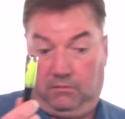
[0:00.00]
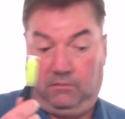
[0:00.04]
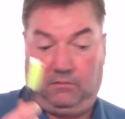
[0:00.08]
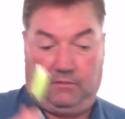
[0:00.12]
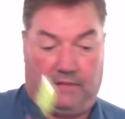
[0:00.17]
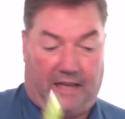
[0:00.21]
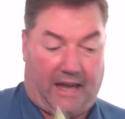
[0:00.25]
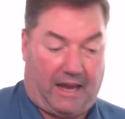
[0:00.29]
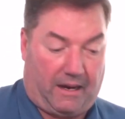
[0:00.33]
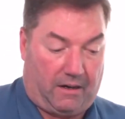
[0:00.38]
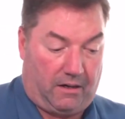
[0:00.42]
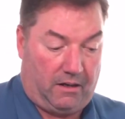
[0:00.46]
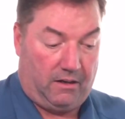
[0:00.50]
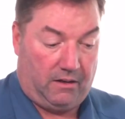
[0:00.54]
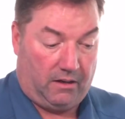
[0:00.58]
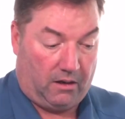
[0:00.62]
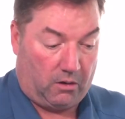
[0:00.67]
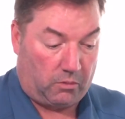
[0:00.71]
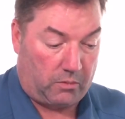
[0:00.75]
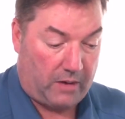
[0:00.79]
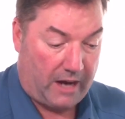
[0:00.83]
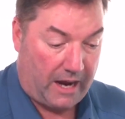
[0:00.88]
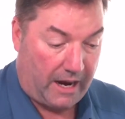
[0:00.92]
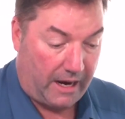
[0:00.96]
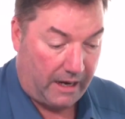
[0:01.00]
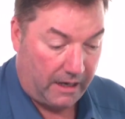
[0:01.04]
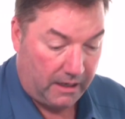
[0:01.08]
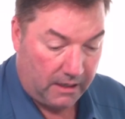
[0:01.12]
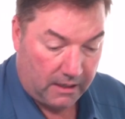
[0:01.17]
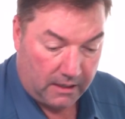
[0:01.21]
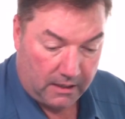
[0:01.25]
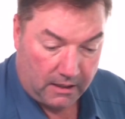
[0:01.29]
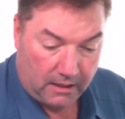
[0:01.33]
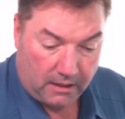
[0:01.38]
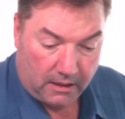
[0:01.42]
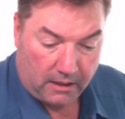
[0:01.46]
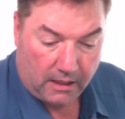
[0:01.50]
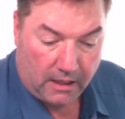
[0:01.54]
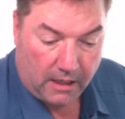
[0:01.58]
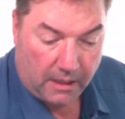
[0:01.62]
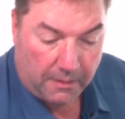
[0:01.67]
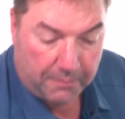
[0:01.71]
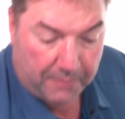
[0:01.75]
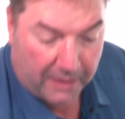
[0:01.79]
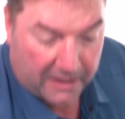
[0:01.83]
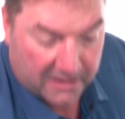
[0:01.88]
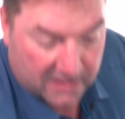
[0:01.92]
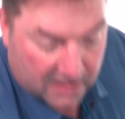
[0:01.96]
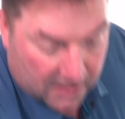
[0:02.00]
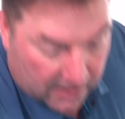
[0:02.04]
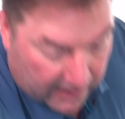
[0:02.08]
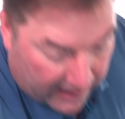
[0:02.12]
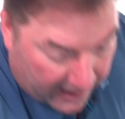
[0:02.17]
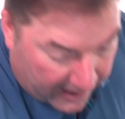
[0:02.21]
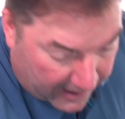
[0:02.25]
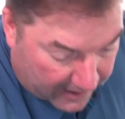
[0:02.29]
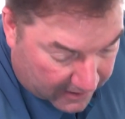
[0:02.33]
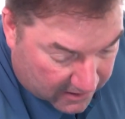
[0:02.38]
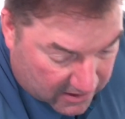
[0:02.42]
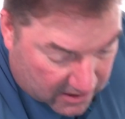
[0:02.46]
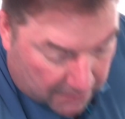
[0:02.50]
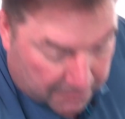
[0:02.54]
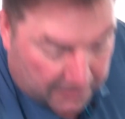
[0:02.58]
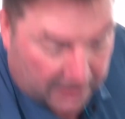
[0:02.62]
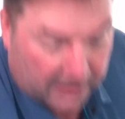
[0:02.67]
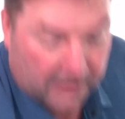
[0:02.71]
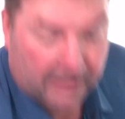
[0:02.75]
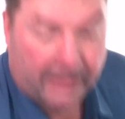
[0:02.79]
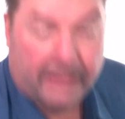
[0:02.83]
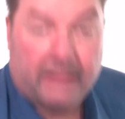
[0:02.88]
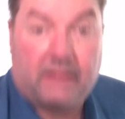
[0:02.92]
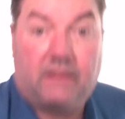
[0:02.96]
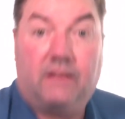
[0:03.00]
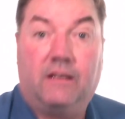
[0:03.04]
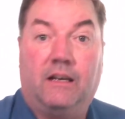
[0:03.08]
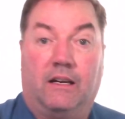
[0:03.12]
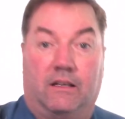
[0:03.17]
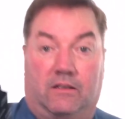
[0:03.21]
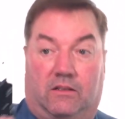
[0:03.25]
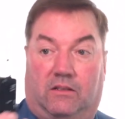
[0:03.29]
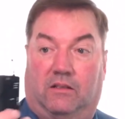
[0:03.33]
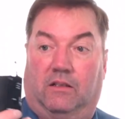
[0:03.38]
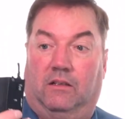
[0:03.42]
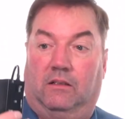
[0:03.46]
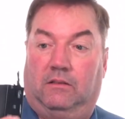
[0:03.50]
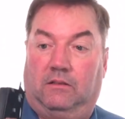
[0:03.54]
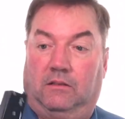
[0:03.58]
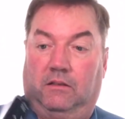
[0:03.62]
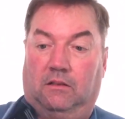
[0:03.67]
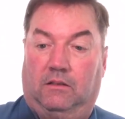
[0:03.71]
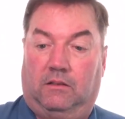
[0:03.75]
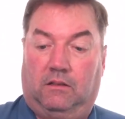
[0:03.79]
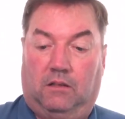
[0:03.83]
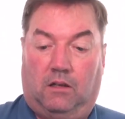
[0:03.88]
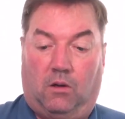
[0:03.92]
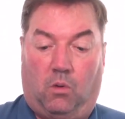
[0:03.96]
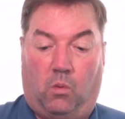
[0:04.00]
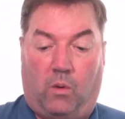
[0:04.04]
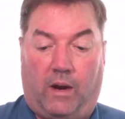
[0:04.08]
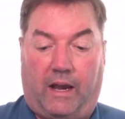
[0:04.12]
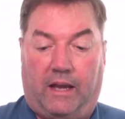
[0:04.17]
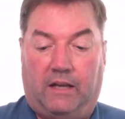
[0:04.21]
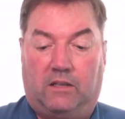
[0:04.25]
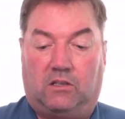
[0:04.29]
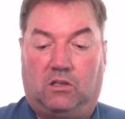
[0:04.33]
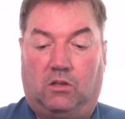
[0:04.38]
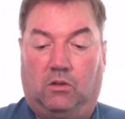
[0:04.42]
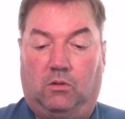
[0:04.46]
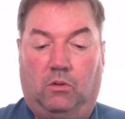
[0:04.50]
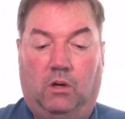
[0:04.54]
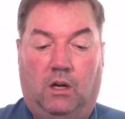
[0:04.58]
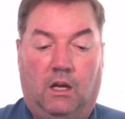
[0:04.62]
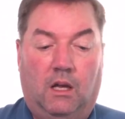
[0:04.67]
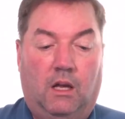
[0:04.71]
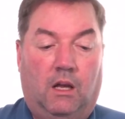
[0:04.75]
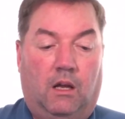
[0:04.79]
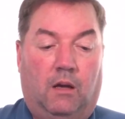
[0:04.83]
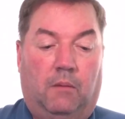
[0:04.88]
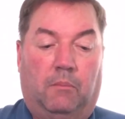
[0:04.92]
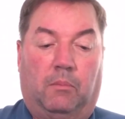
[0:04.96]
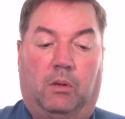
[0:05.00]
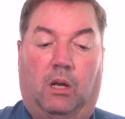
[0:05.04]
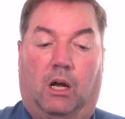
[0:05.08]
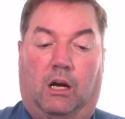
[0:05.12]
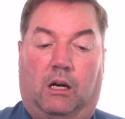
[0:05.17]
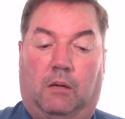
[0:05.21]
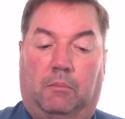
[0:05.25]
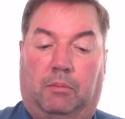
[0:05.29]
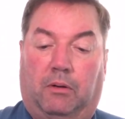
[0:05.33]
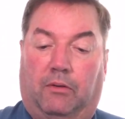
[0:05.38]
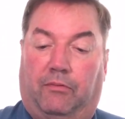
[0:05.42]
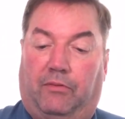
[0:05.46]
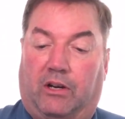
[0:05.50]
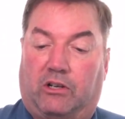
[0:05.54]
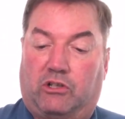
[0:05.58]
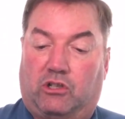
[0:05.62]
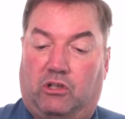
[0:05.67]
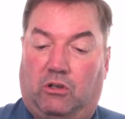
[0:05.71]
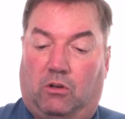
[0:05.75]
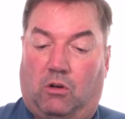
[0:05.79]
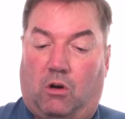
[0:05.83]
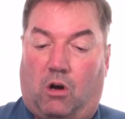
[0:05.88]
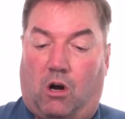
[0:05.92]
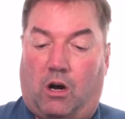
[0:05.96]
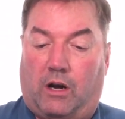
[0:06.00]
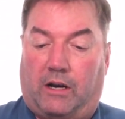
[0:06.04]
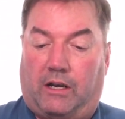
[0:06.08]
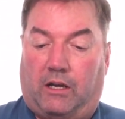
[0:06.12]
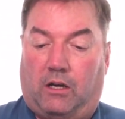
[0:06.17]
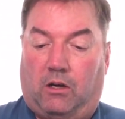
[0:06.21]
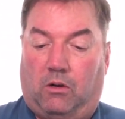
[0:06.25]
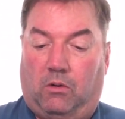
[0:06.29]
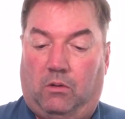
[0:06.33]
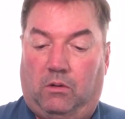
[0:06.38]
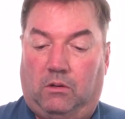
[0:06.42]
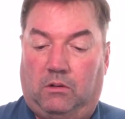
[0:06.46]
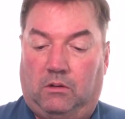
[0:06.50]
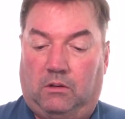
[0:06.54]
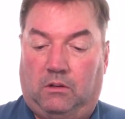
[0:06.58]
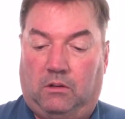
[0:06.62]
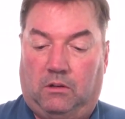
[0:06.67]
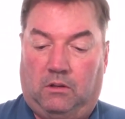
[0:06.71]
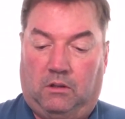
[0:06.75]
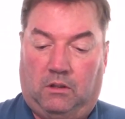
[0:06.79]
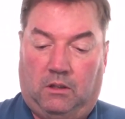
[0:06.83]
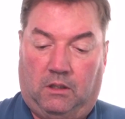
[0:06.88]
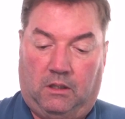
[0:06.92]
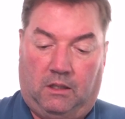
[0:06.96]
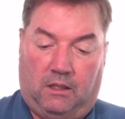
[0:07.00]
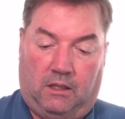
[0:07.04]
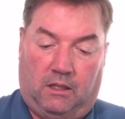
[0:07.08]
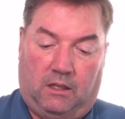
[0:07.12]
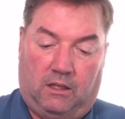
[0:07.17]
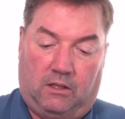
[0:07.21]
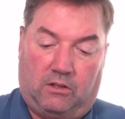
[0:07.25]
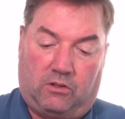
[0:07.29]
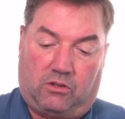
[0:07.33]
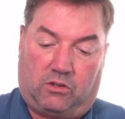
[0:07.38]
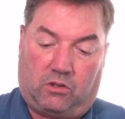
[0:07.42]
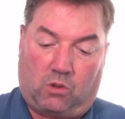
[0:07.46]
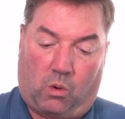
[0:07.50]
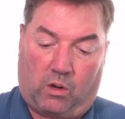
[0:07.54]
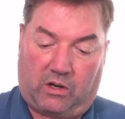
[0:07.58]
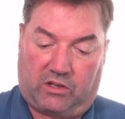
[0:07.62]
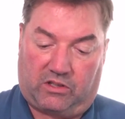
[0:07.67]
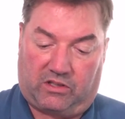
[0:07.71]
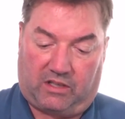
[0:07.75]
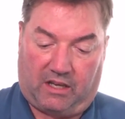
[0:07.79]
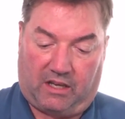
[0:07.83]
that array, basically I had something like this, a way to plug a professional audio source